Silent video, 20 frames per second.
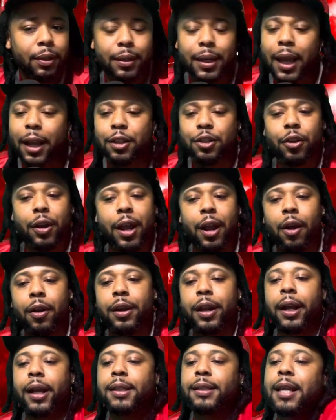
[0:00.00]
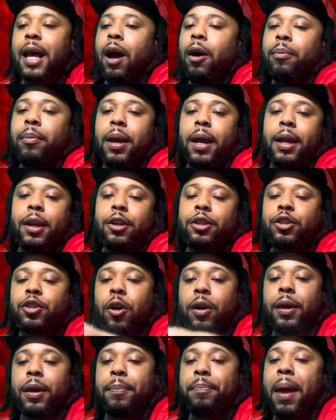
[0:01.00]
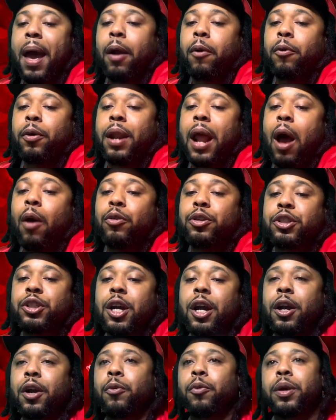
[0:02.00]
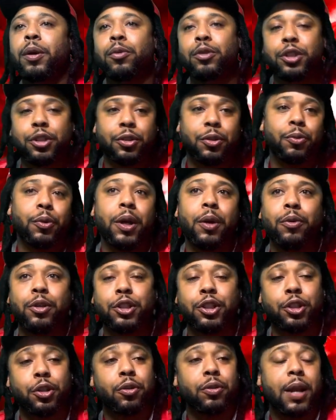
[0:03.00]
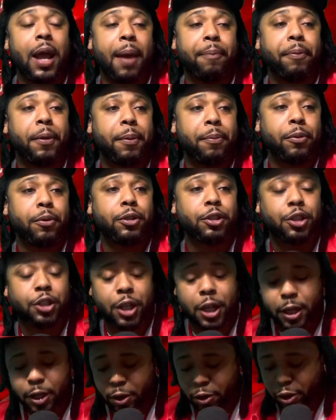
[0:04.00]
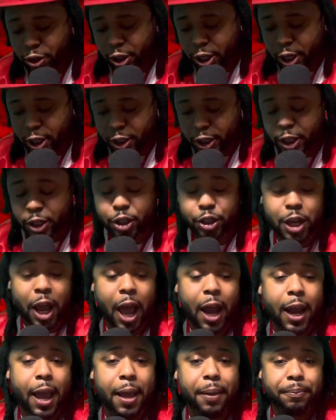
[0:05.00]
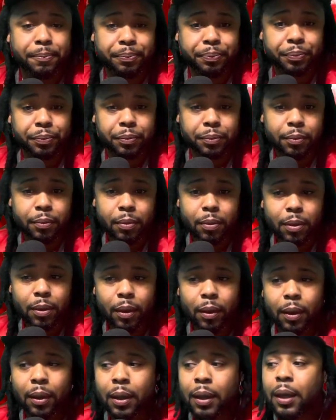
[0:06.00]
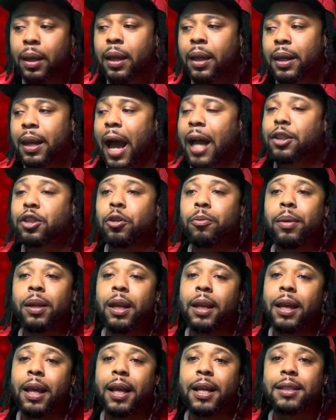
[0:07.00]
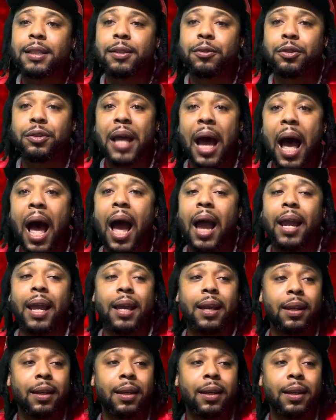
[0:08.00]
Niggas are airing niggas out, man. They're so. Back when I was younger, we was shooting at people and shit. There was niggas getting shot at. Not too many niggas is dying.